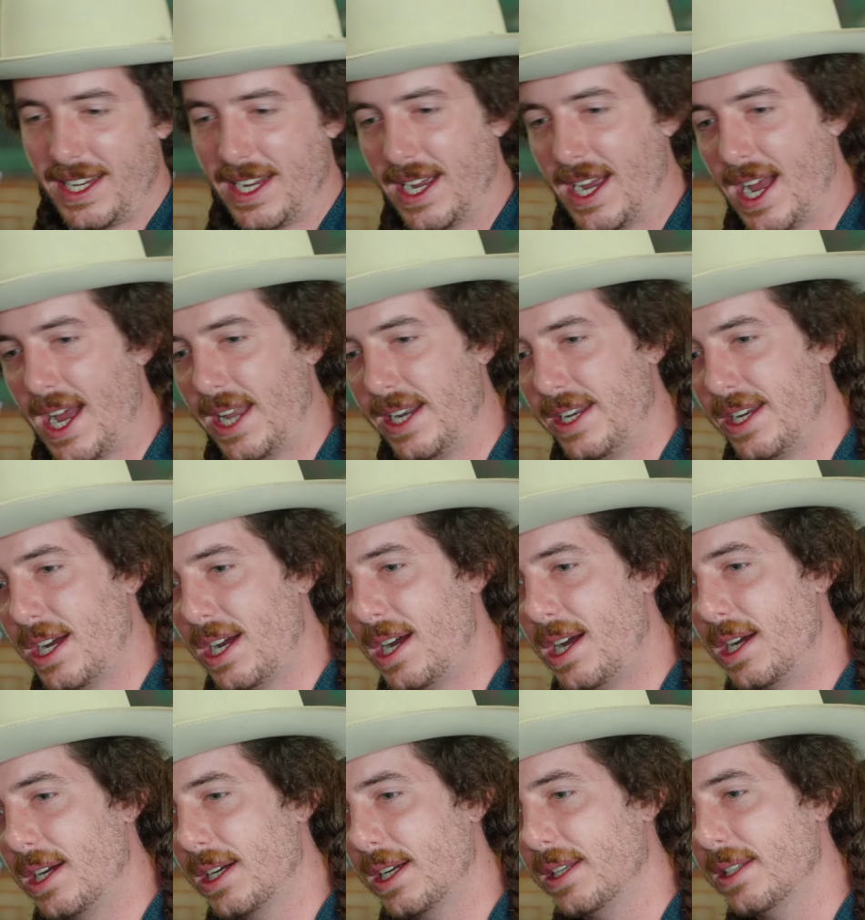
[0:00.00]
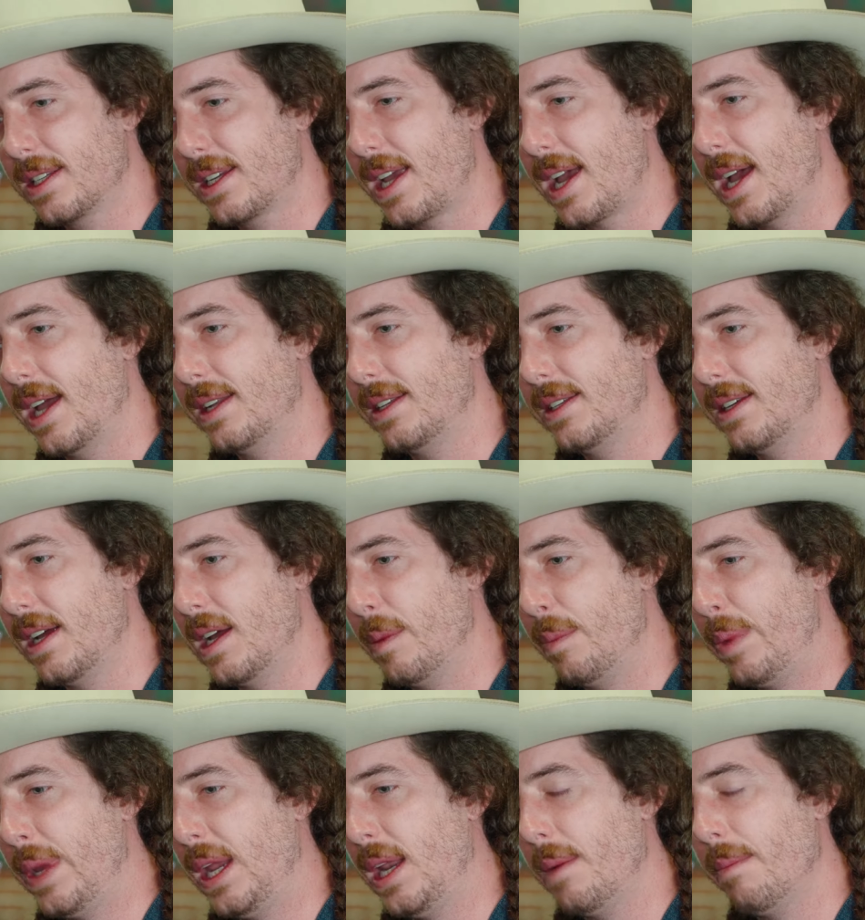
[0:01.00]
a hot dog, it's got uh,
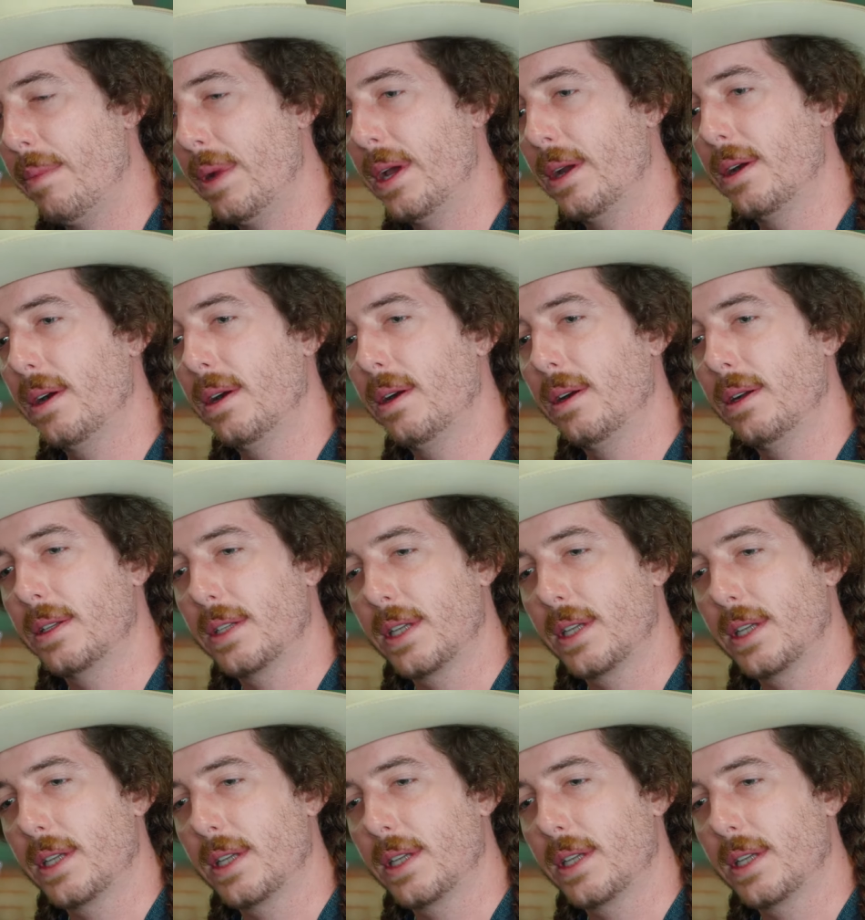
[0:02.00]
peanut butter,